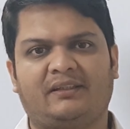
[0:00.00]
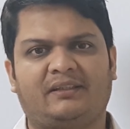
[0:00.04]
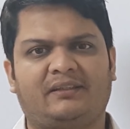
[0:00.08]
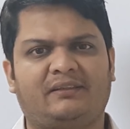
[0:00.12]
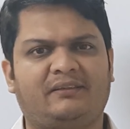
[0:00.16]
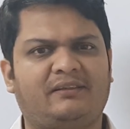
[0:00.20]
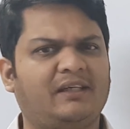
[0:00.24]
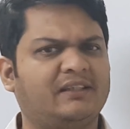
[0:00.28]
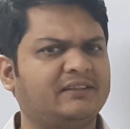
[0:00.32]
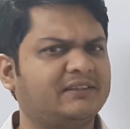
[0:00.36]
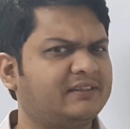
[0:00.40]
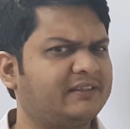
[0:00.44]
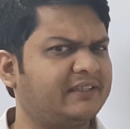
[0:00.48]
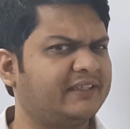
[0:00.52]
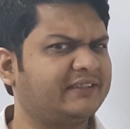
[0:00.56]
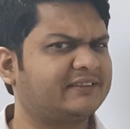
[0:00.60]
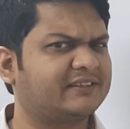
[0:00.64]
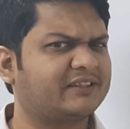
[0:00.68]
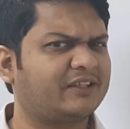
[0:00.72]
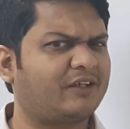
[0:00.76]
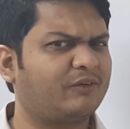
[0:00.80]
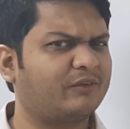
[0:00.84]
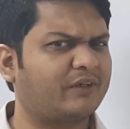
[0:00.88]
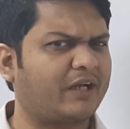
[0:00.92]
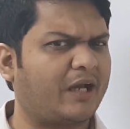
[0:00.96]
Doesn't it
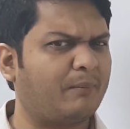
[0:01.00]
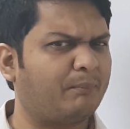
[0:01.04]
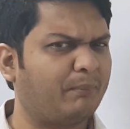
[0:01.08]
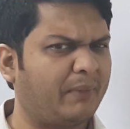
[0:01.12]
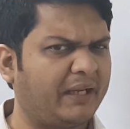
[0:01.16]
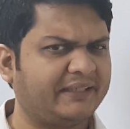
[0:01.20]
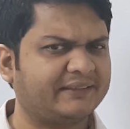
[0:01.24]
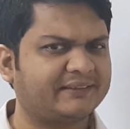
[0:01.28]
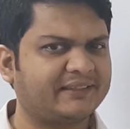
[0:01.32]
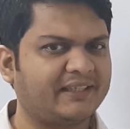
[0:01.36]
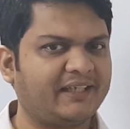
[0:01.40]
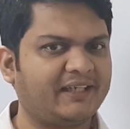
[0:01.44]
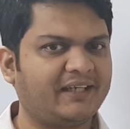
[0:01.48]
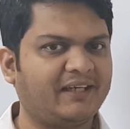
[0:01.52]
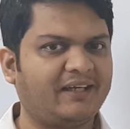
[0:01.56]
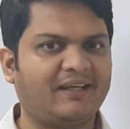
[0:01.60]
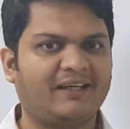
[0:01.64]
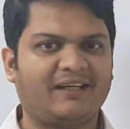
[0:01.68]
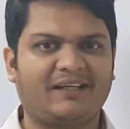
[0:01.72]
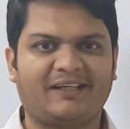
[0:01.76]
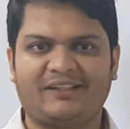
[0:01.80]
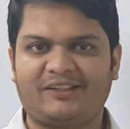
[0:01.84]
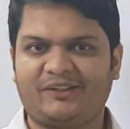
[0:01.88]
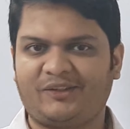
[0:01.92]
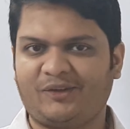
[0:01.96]
sound amazing?
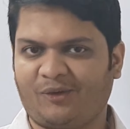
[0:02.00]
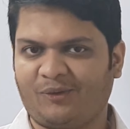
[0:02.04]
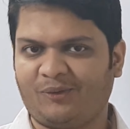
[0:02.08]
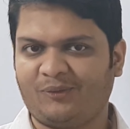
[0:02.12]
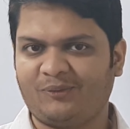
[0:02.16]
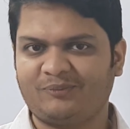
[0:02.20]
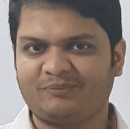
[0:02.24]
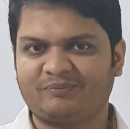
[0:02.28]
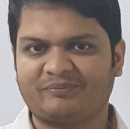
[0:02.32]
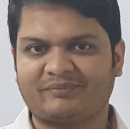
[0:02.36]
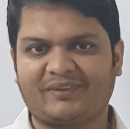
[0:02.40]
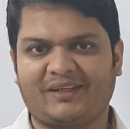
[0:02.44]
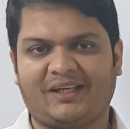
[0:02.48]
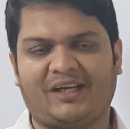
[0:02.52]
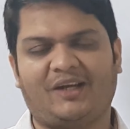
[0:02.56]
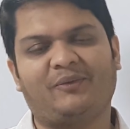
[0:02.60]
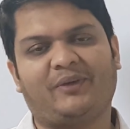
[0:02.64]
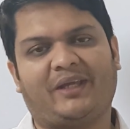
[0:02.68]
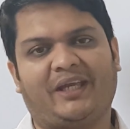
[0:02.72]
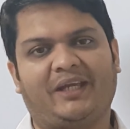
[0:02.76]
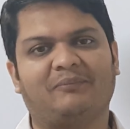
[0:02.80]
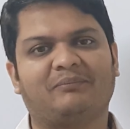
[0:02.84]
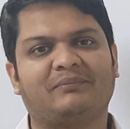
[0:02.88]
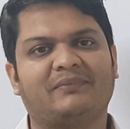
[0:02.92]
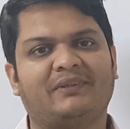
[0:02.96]
No?
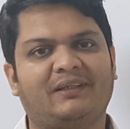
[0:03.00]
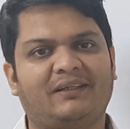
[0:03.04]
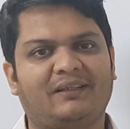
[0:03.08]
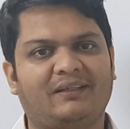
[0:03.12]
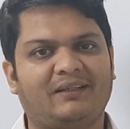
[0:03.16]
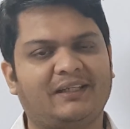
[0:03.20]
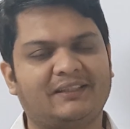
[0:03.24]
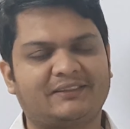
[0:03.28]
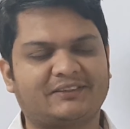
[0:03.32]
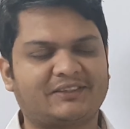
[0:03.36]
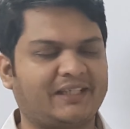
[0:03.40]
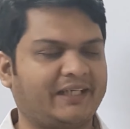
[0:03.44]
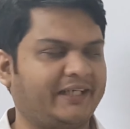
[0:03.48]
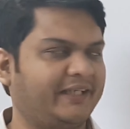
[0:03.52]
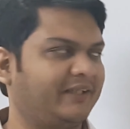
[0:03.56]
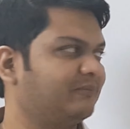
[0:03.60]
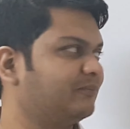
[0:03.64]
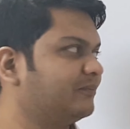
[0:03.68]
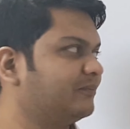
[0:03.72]
Okay, let's see.